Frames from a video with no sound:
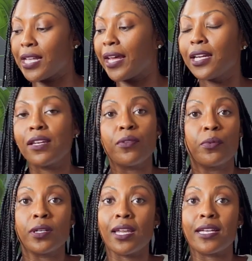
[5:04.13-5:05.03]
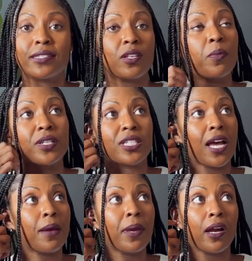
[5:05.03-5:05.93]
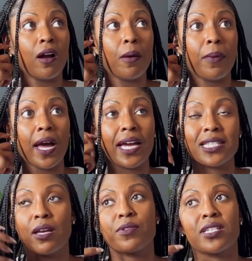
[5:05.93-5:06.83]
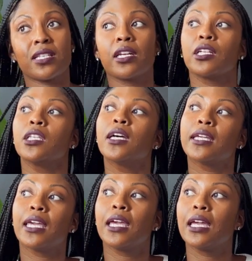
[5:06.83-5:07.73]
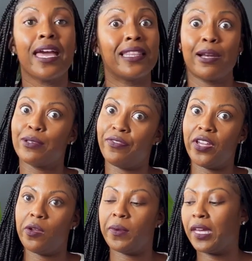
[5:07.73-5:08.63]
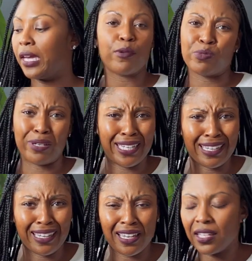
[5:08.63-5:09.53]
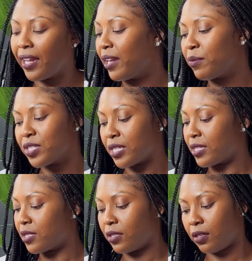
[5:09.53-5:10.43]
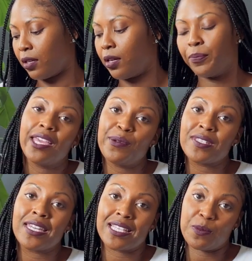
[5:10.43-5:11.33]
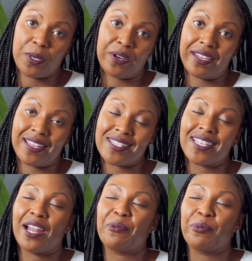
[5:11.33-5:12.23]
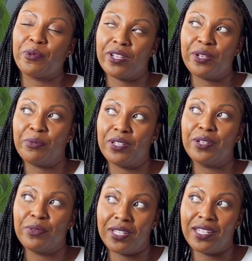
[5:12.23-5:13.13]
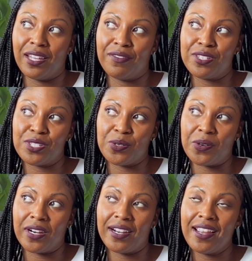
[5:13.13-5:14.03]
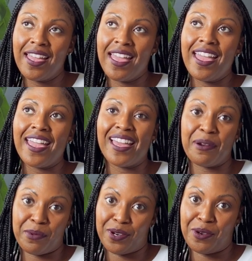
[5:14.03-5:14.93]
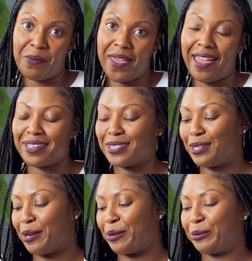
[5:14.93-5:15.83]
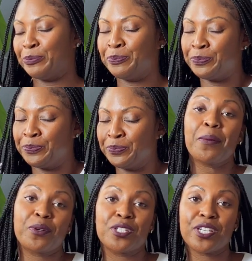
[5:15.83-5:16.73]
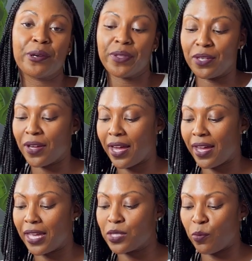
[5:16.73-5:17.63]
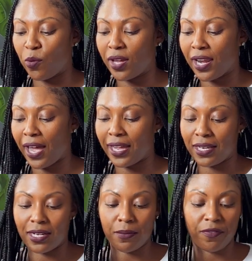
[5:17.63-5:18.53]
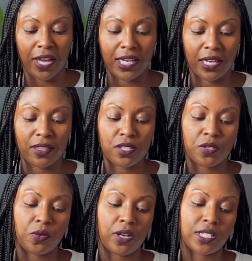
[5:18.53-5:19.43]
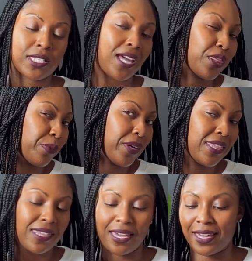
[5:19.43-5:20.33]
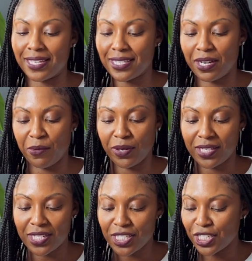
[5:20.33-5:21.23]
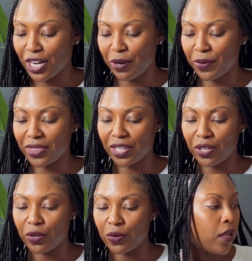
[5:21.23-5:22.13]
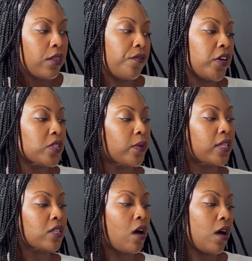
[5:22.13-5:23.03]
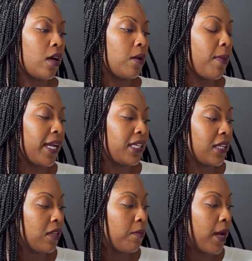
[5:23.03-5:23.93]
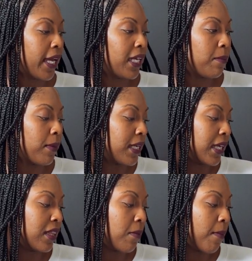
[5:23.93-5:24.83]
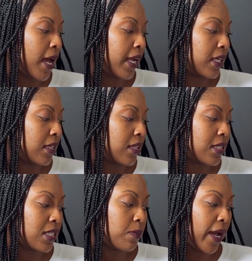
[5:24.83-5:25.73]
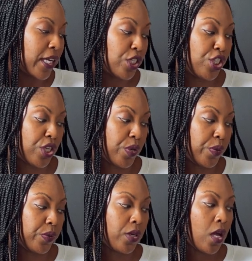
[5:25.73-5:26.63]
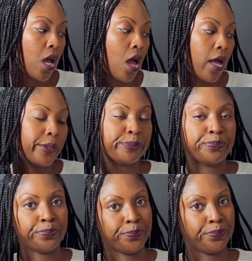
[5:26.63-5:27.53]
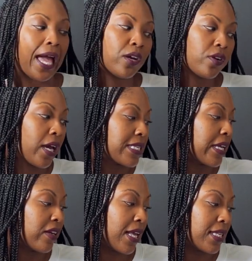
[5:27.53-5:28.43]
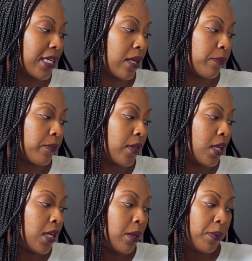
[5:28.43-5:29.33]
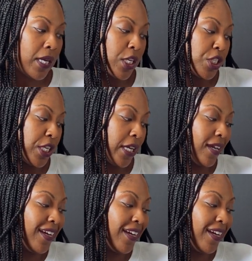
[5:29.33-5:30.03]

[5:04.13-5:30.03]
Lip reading: I didn't even realize so much time had gone by because I was just in there looking, and then I was filming, I was reading. Like, it was an experience, and I really, really, really love the store, and I'm gonna go back. So I'm gonna share with you guys what I ended up finding at the store. I just got 3 things, and I wanted to share with you. The first one is called Minding the Body, Mending the Mind, and this is by Joan. I don't know how to say her last name. PhD.